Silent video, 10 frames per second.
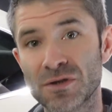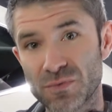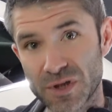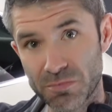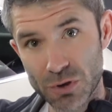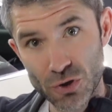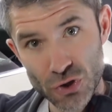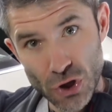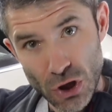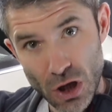with a
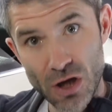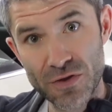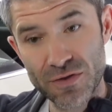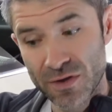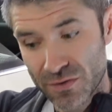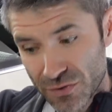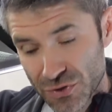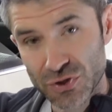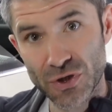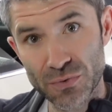plush cloth that
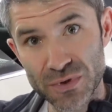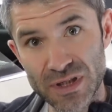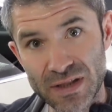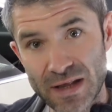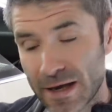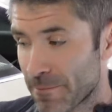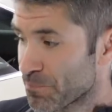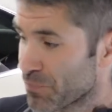soaks in that,